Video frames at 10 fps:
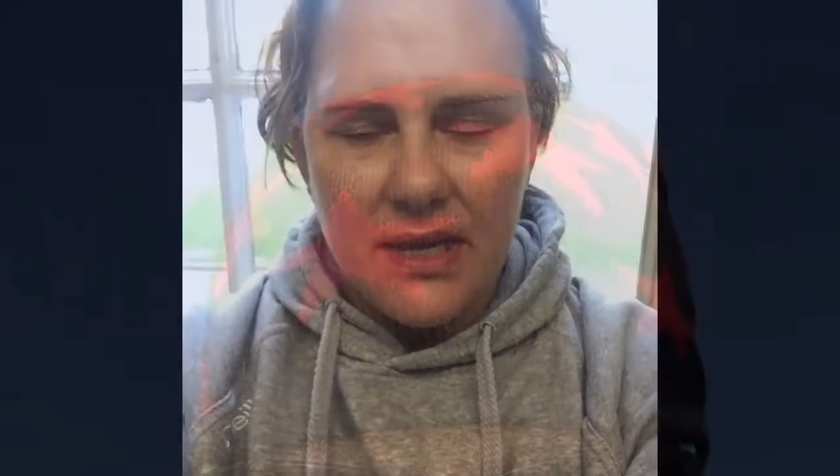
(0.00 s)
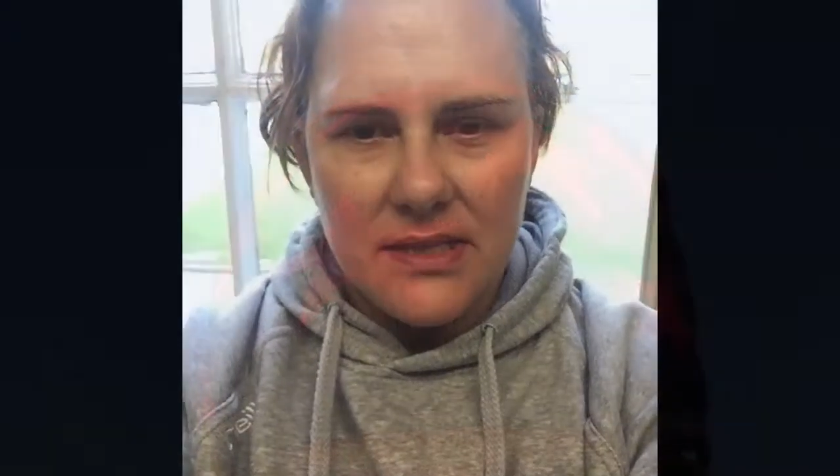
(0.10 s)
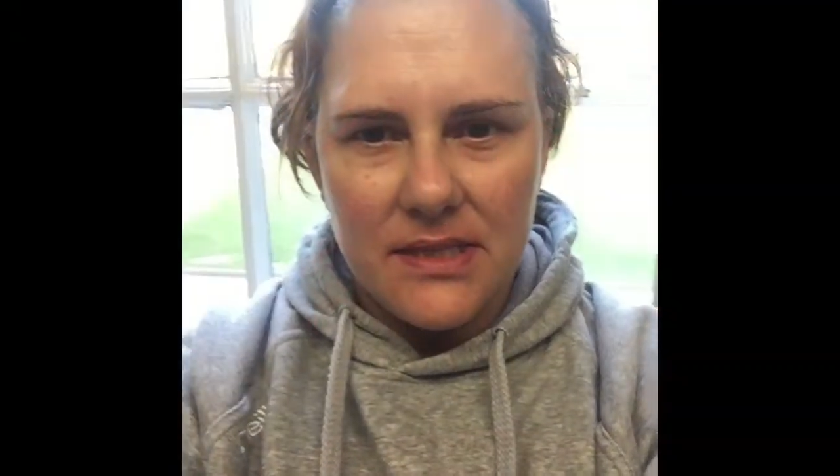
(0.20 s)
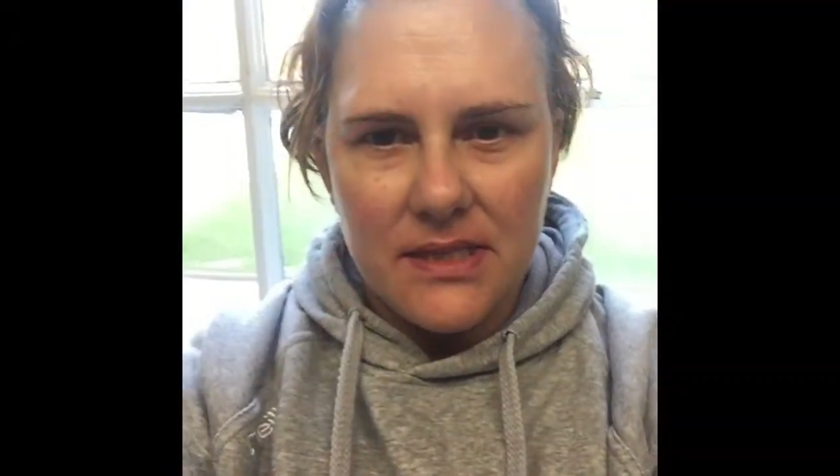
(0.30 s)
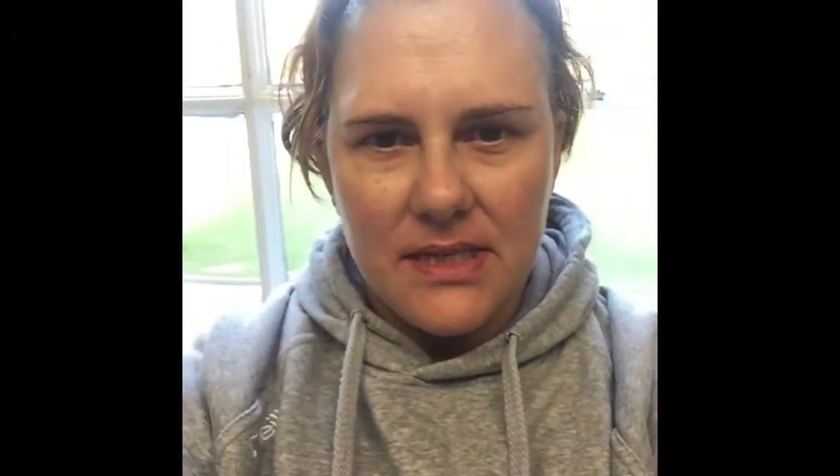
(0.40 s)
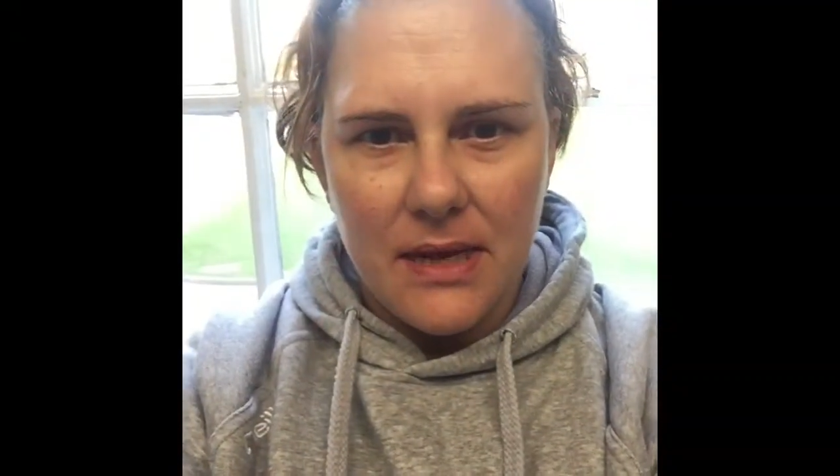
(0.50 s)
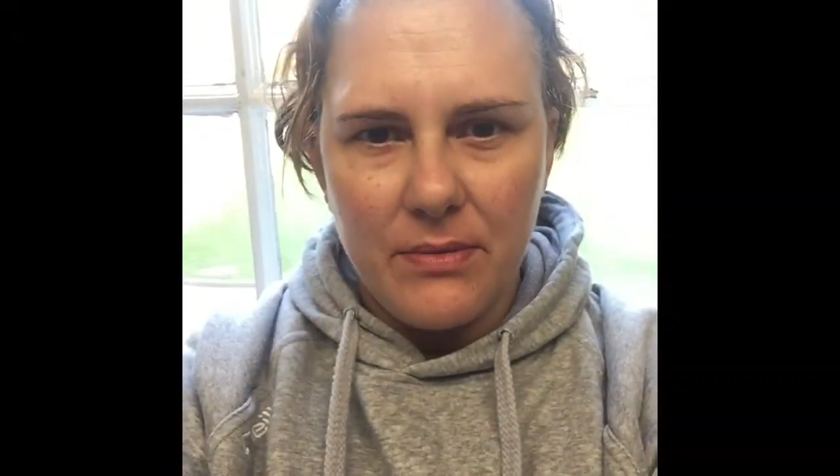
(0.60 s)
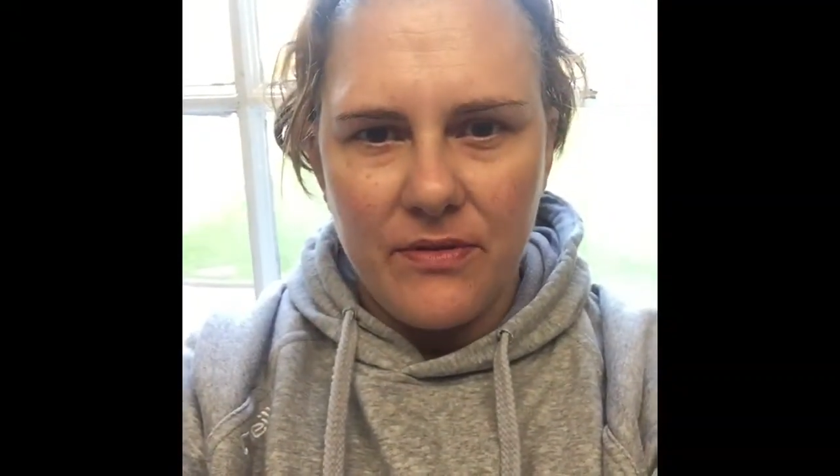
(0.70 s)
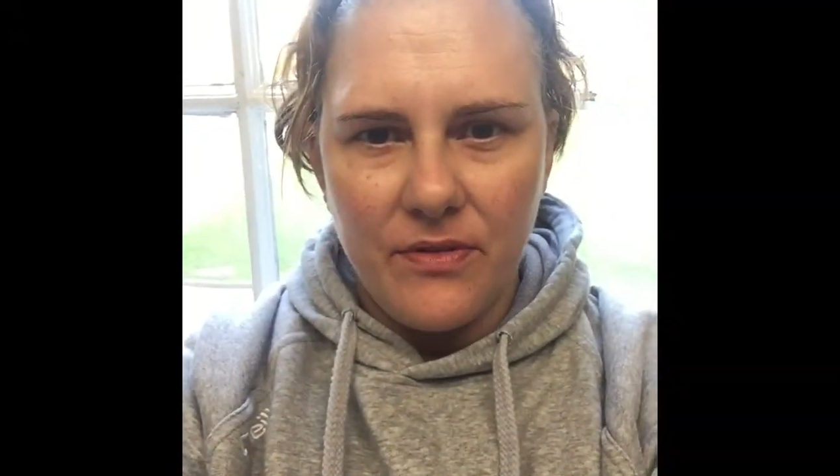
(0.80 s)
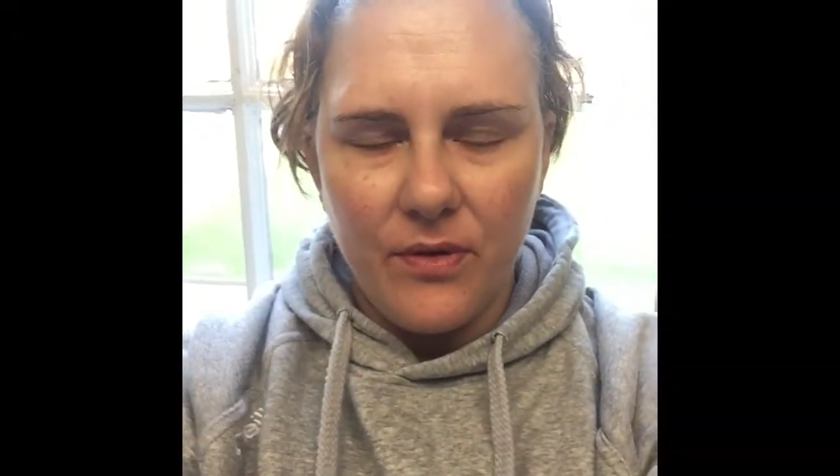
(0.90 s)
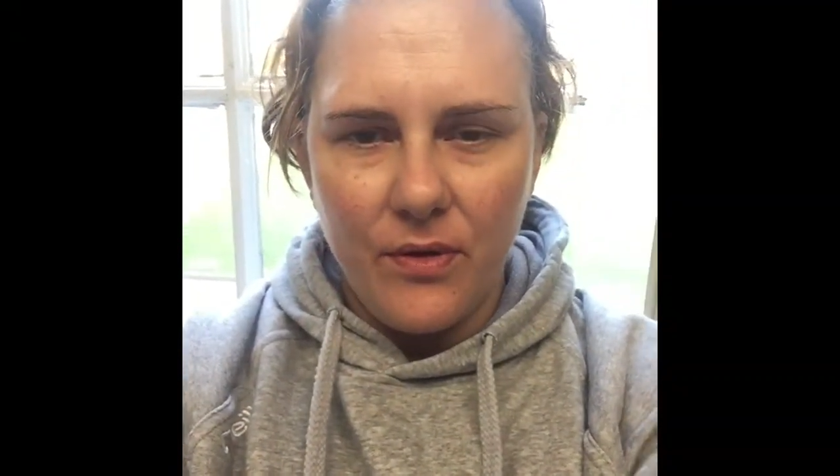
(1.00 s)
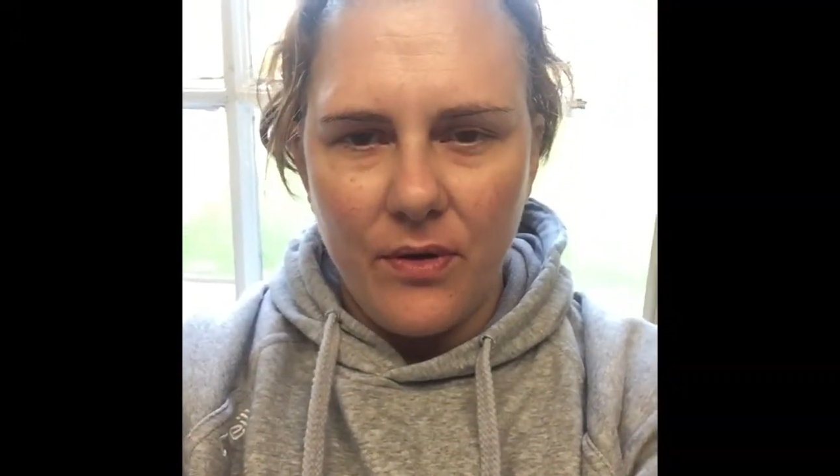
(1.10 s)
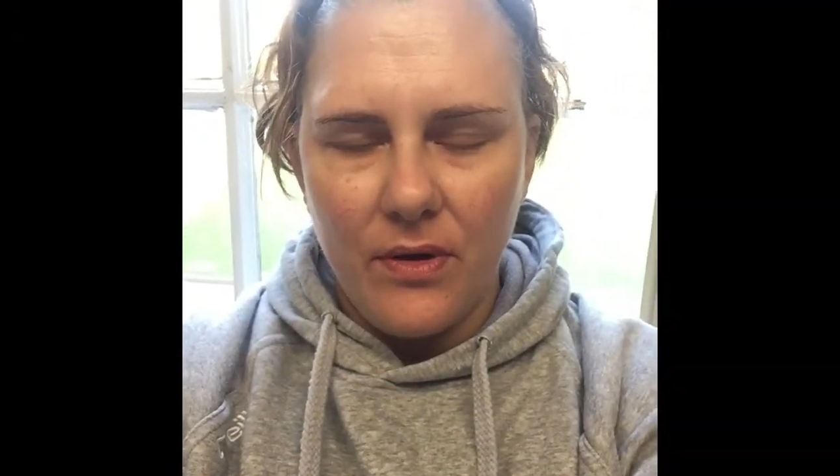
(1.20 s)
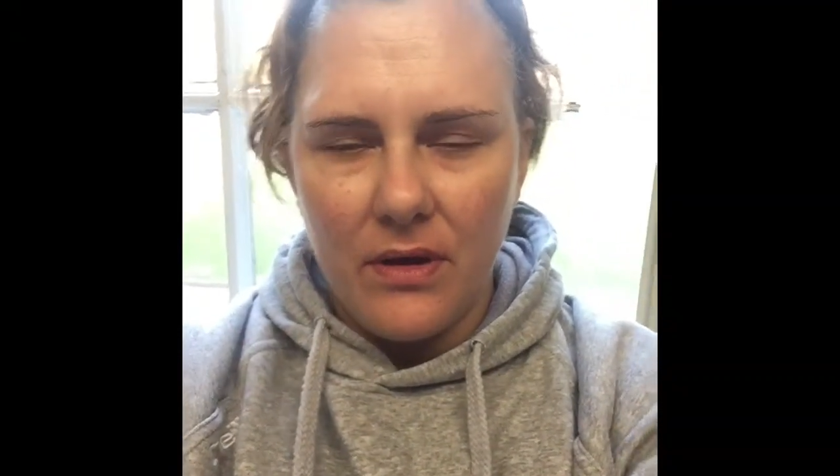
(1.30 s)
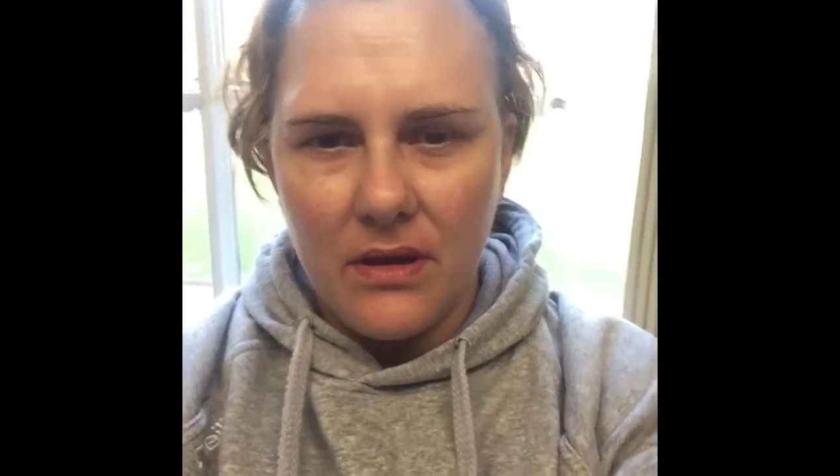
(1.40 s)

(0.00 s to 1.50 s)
it's the day before